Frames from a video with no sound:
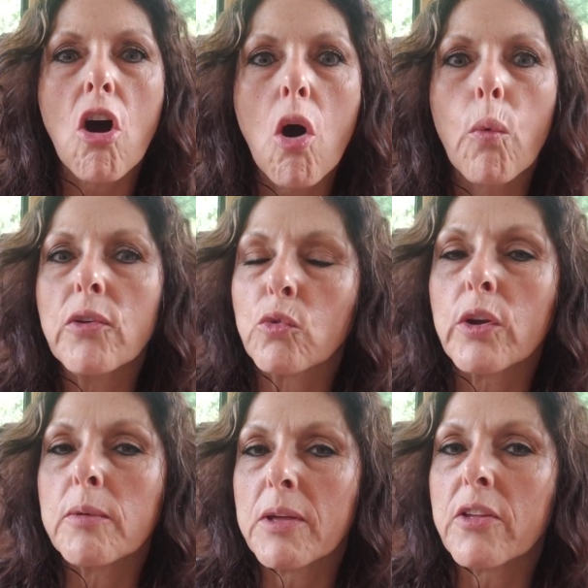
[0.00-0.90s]
always
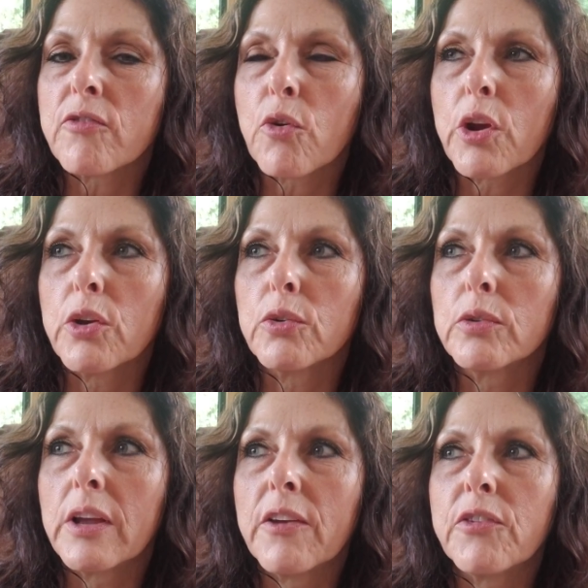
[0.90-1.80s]
going to be there for
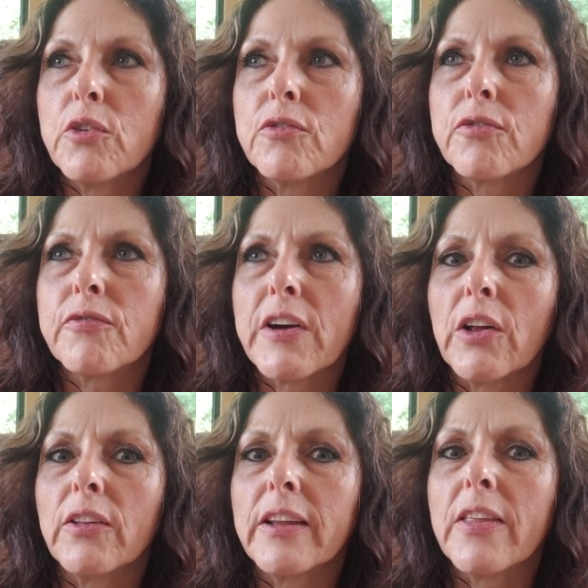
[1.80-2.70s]
you if you've
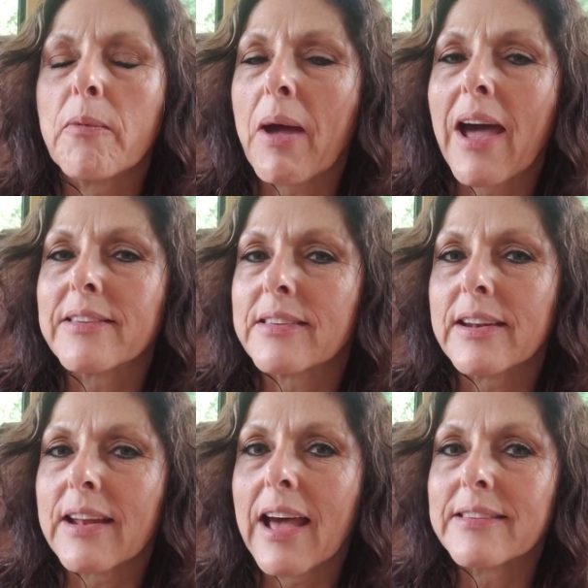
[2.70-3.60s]
felt in the past that
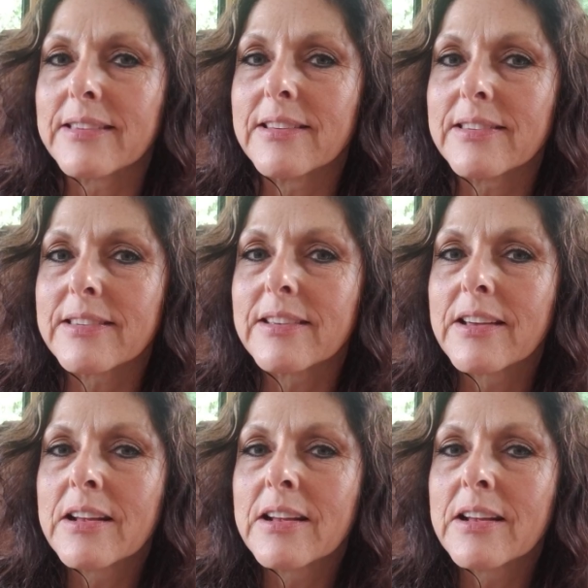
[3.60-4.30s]
it hasn't?